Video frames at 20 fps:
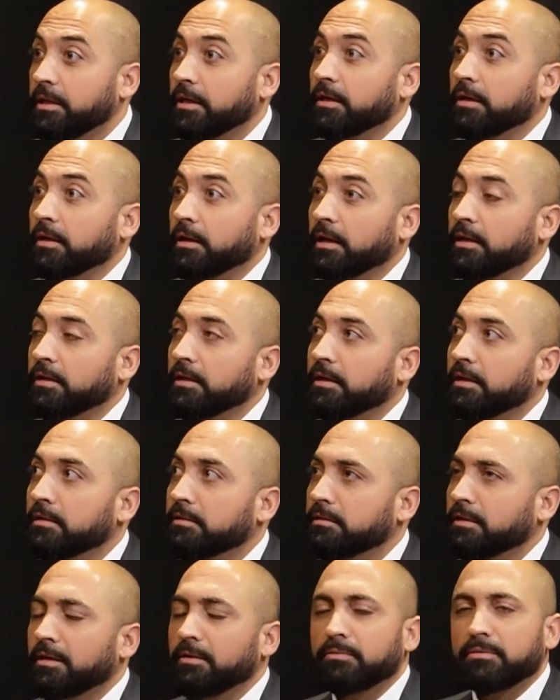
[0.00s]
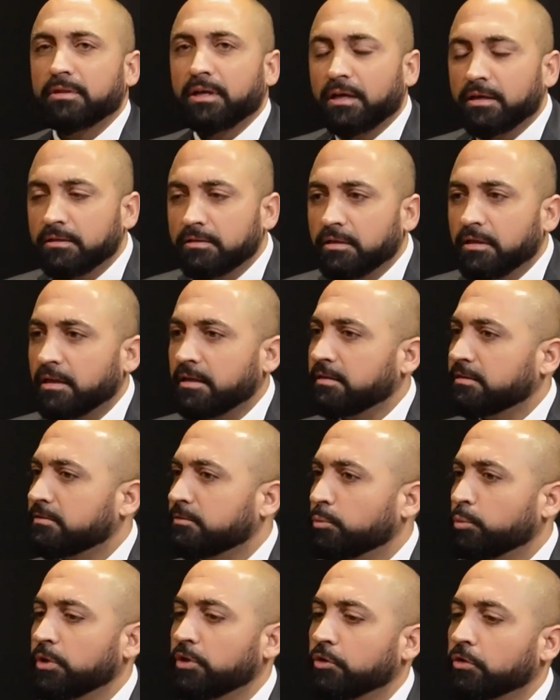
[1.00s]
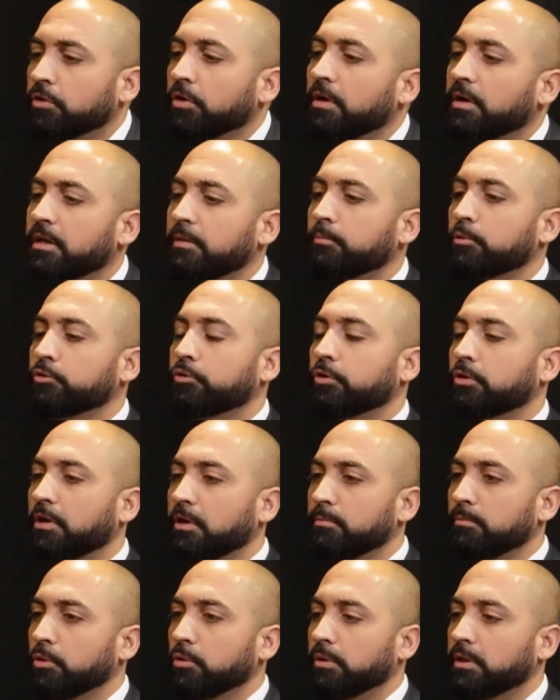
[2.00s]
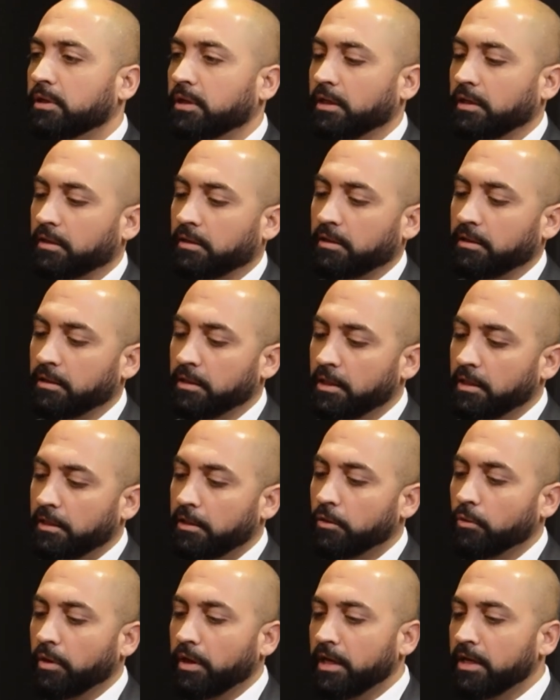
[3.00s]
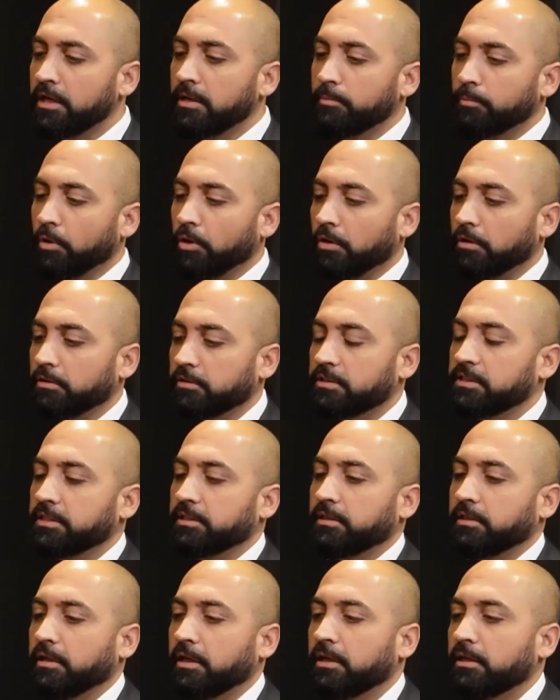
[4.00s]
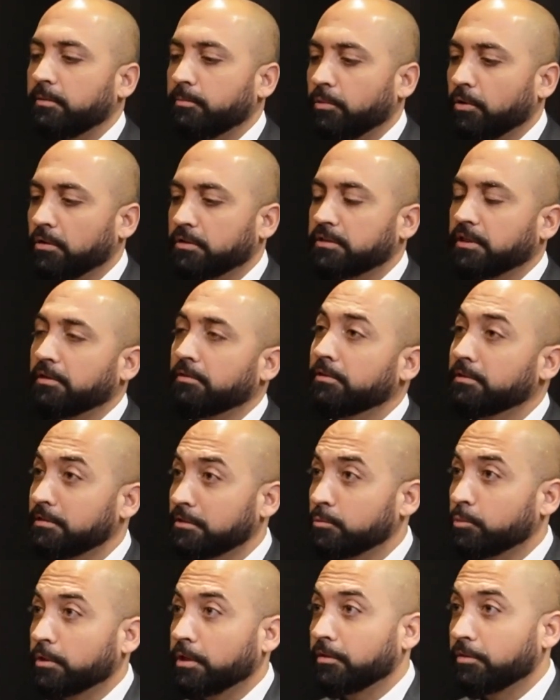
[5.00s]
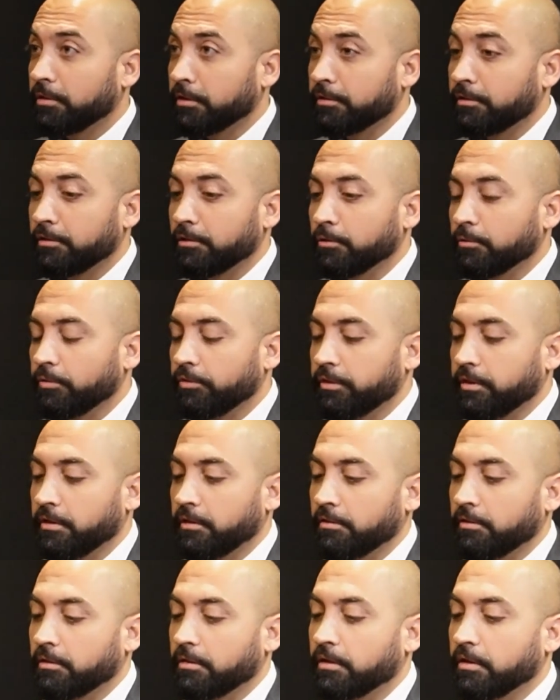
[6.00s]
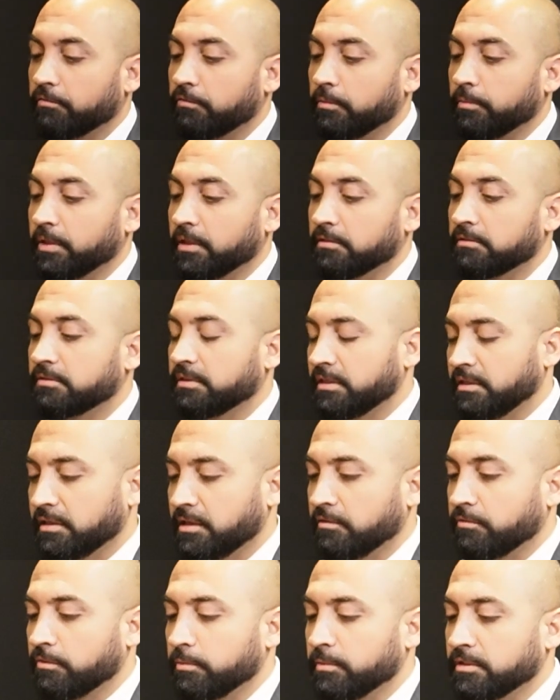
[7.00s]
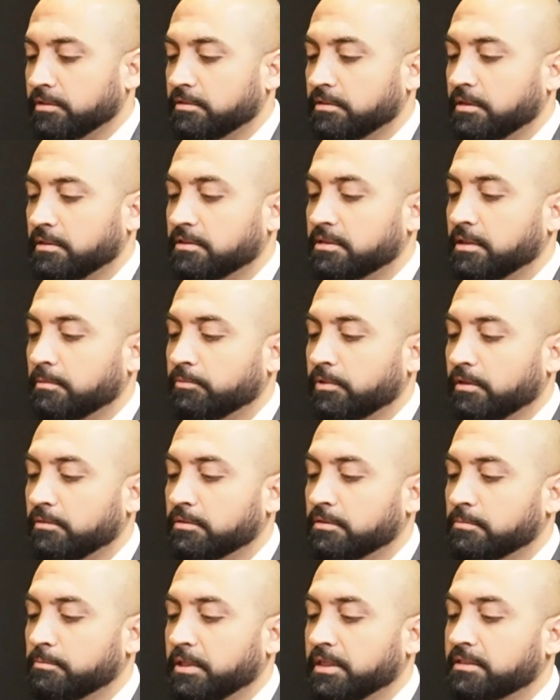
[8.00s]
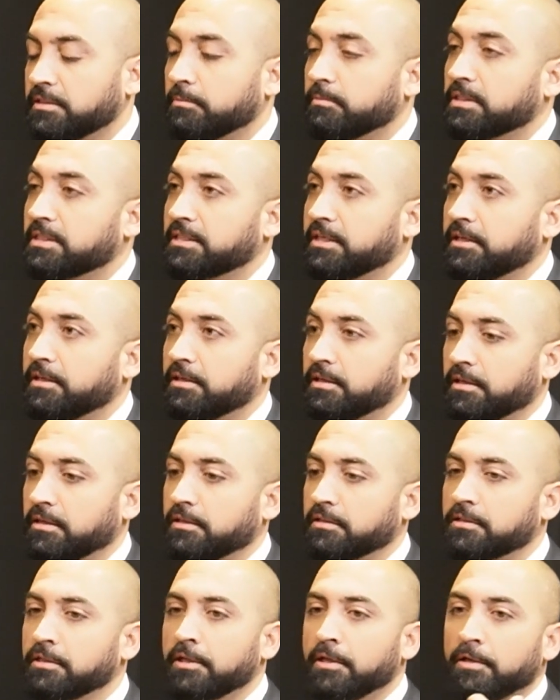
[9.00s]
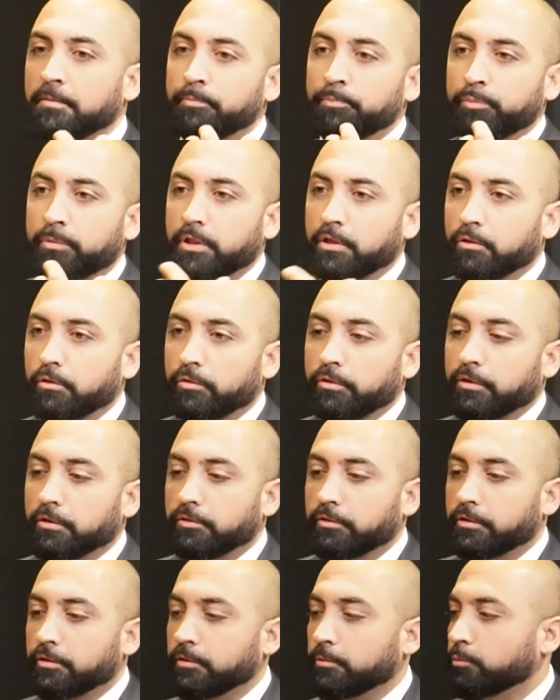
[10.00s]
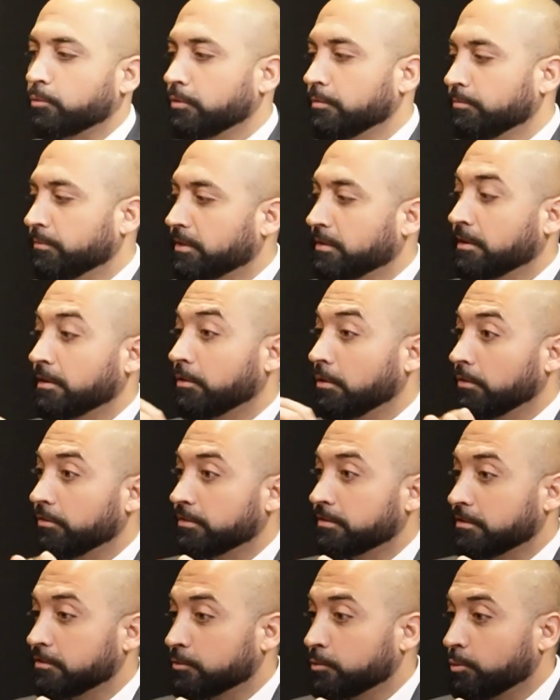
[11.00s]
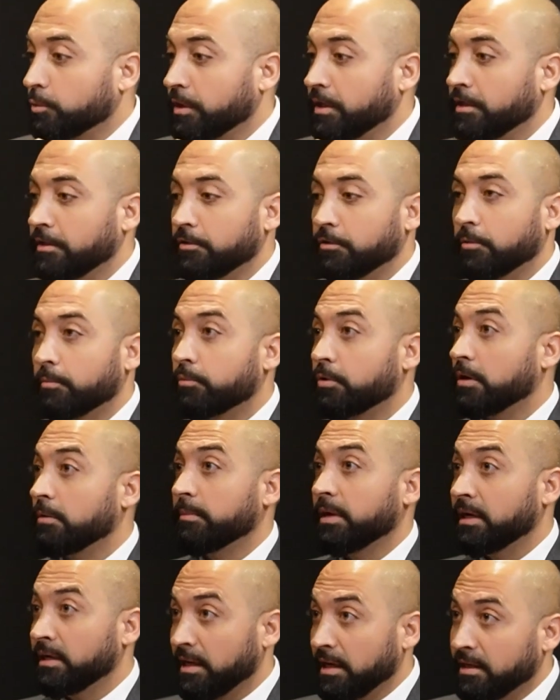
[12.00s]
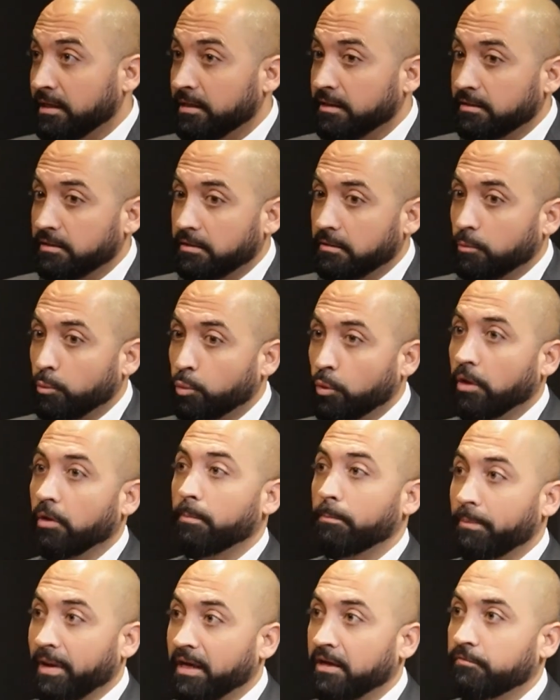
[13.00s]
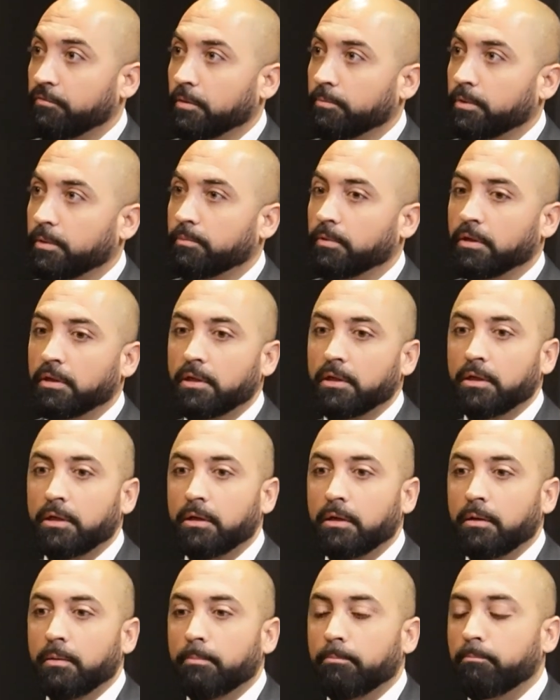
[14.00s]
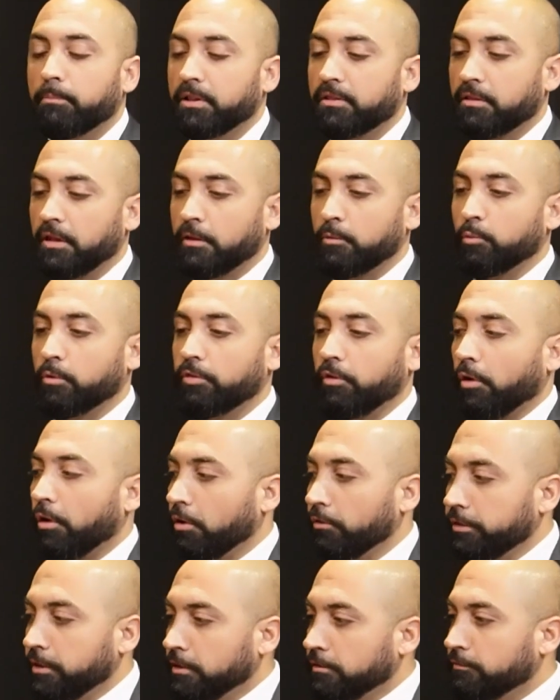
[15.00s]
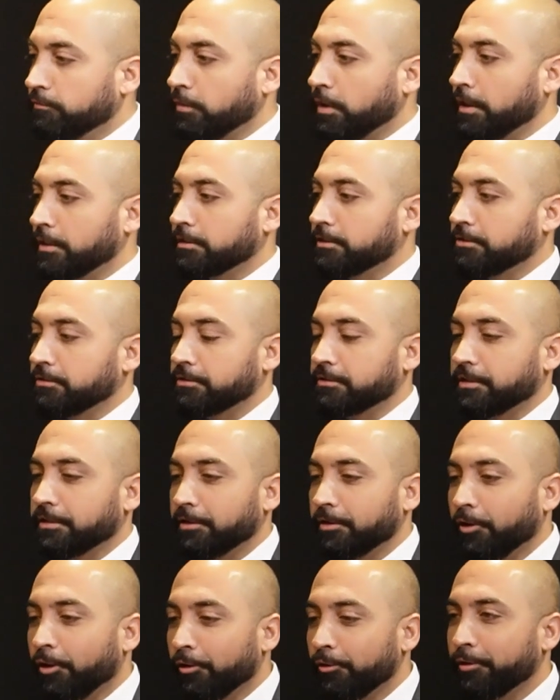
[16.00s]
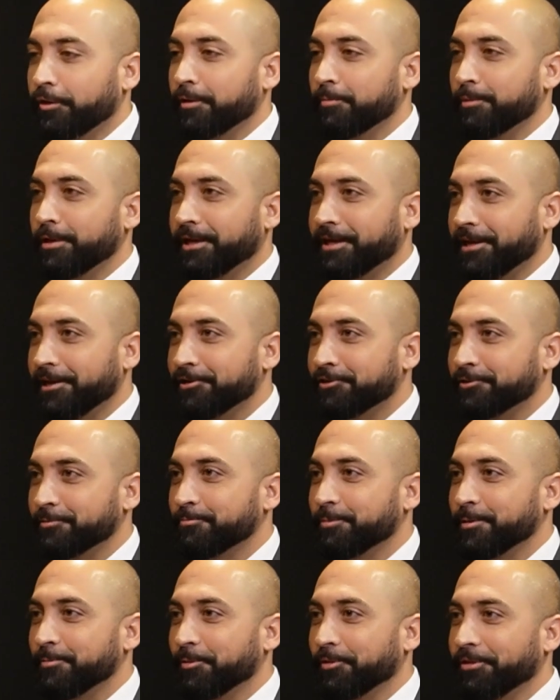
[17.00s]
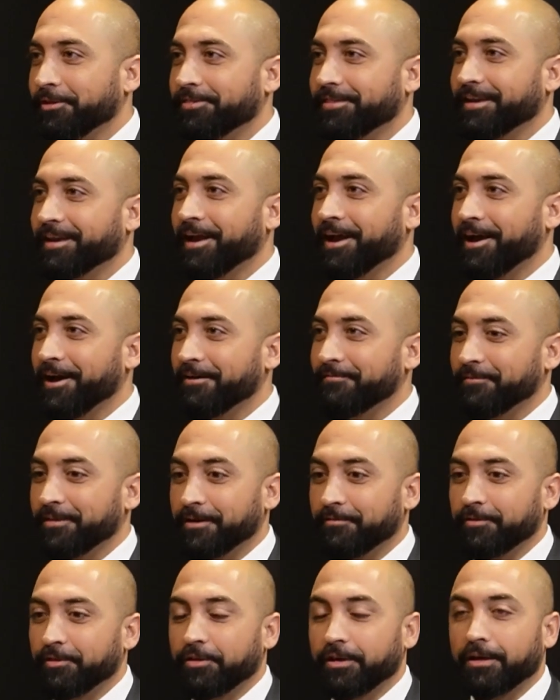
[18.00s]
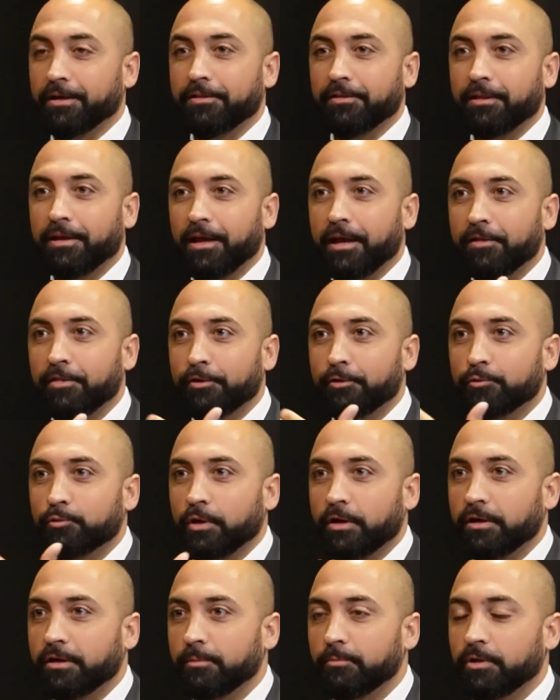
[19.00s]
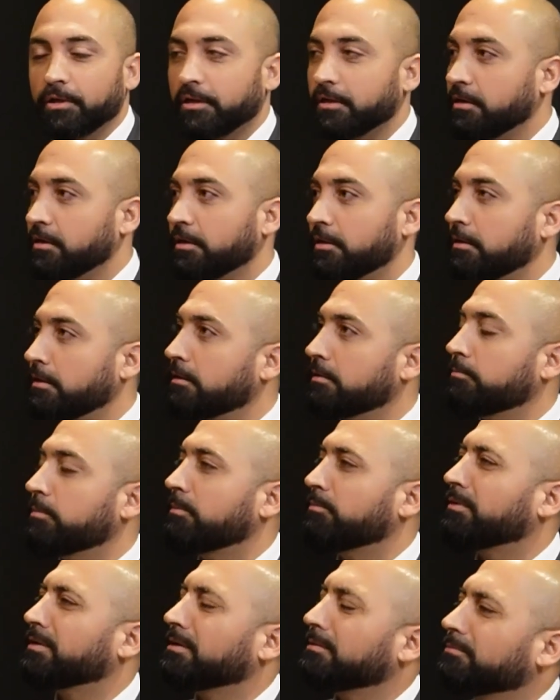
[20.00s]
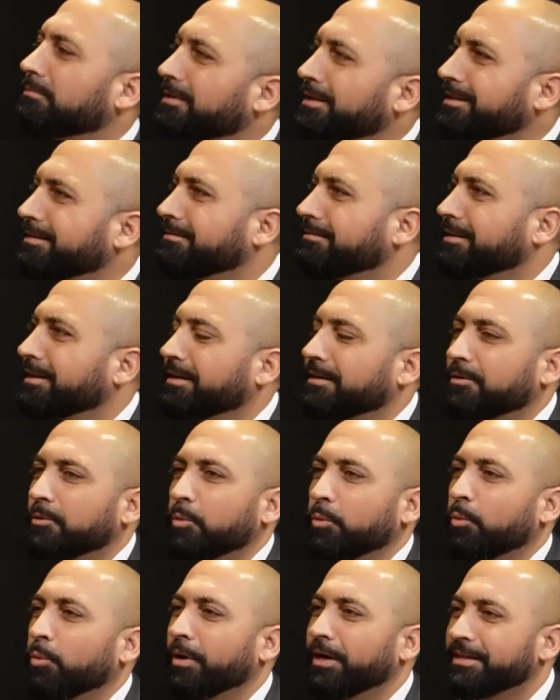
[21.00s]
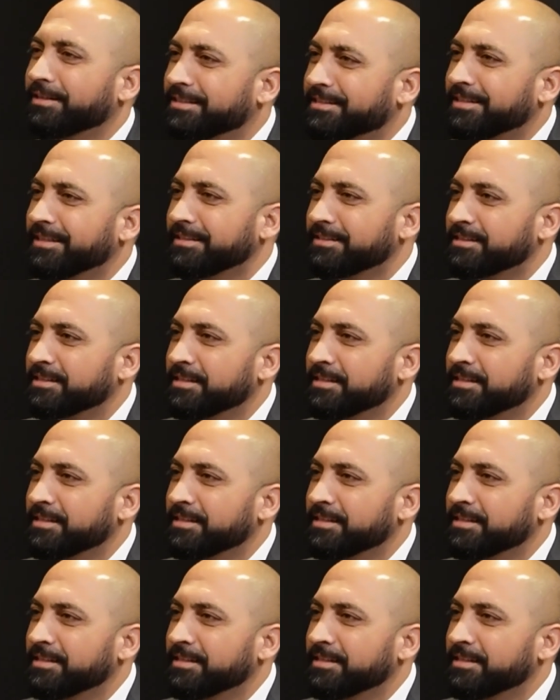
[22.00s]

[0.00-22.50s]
Yeah, and when you're not able to communicate it, any policy, and this is where I think, the government, governments sometimes makes a mistake is, they're in a room, they're like, oh, this is great, no problem, and it will benefit people. But then with all the advisors and all the communication people that they have and everything, and they're trying to communicate, and people are like, what? Like, what is this?